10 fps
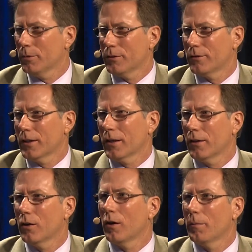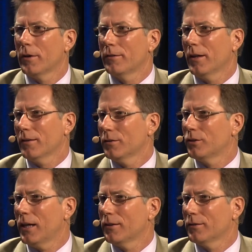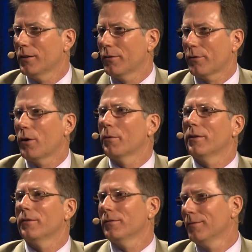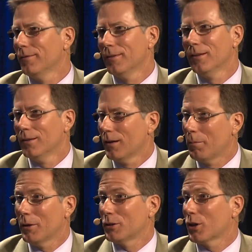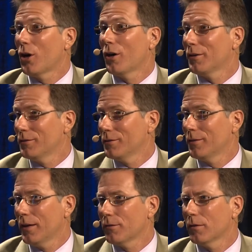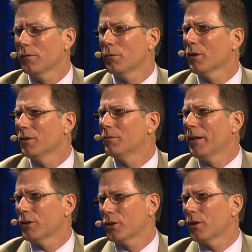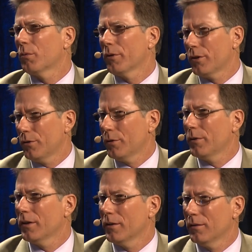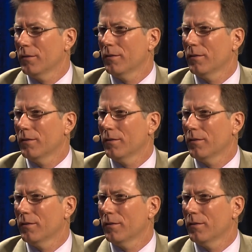just thinking, oh, I'm going to take this chassis and throw in a bunch of cards. They have to really make sure what they're doing. And